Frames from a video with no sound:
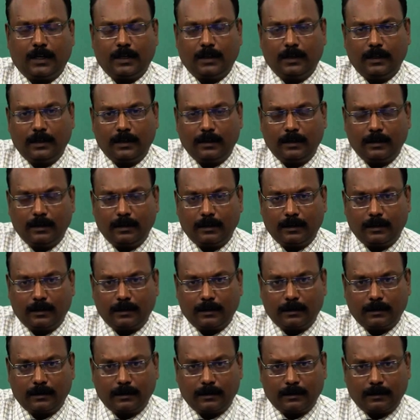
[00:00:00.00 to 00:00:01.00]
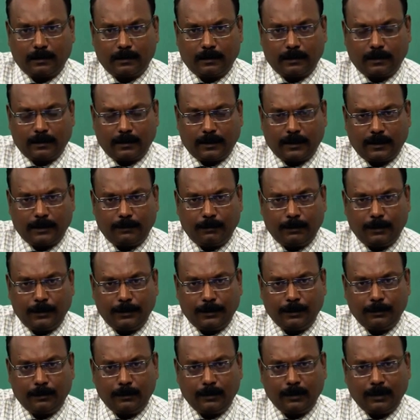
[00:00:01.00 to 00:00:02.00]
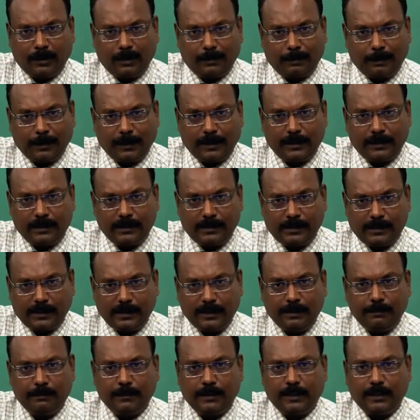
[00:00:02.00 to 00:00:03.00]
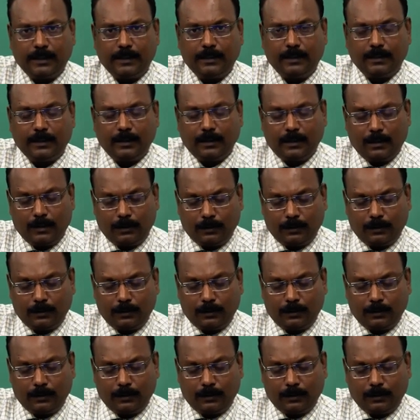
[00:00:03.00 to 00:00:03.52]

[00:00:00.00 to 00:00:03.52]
and then uh, uh, I want you to apply the same thing